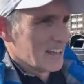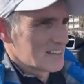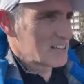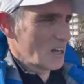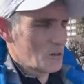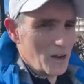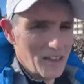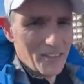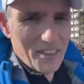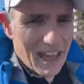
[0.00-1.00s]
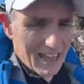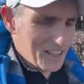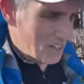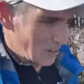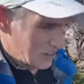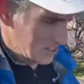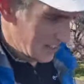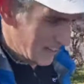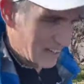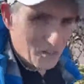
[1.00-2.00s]
So that is us.
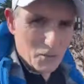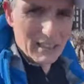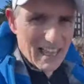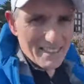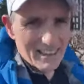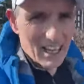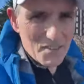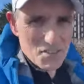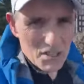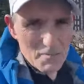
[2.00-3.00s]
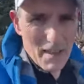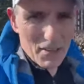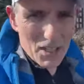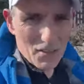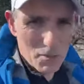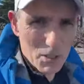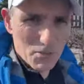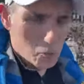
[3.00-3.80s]
We'll end the live stream there. Thank you very much for